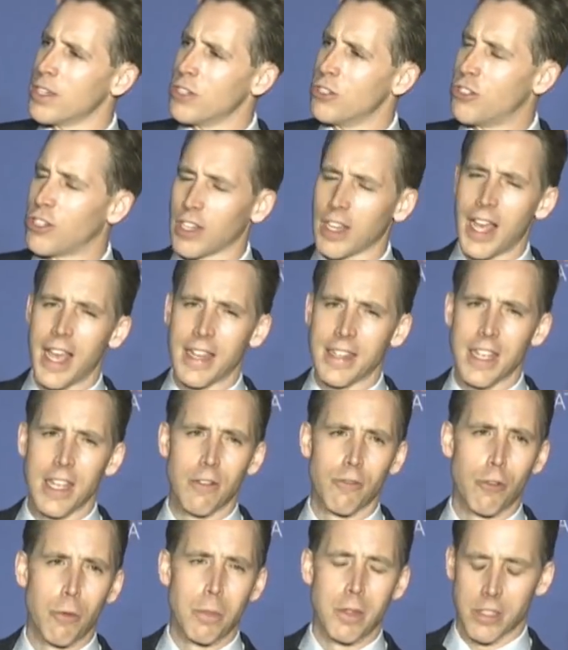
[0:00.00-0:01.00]
Gillette
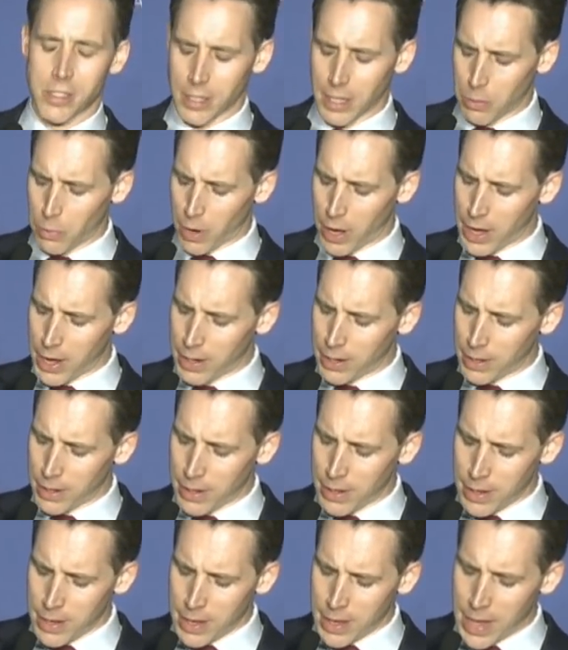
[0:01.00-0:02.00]
infamously ran
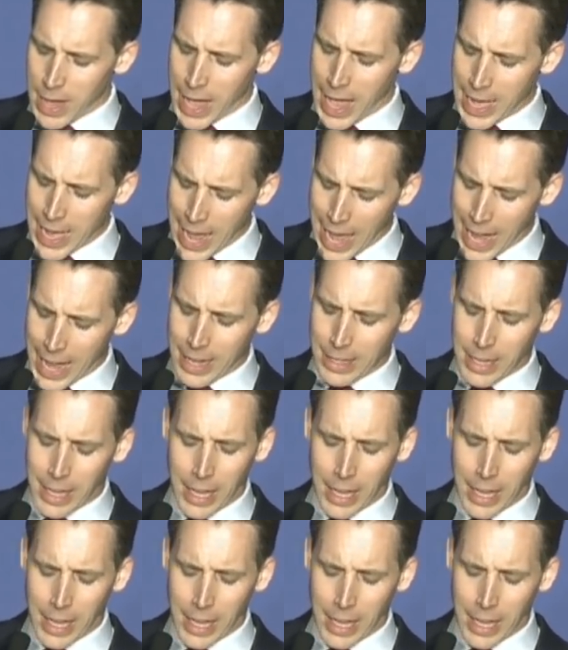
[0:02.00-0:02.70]
an ad